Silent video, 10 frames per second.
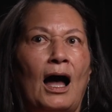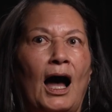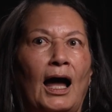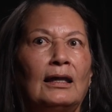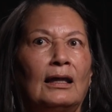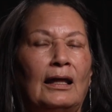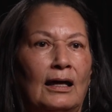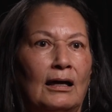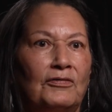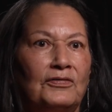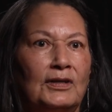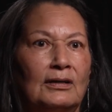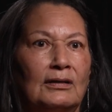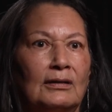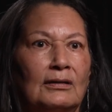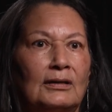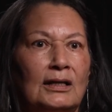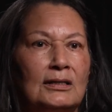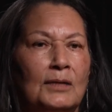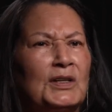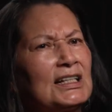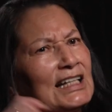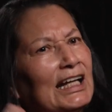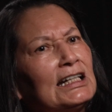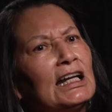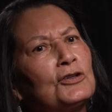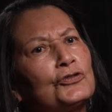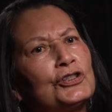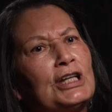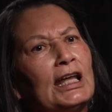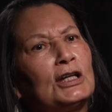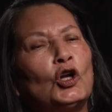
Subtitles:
I left that day because I didn't understand.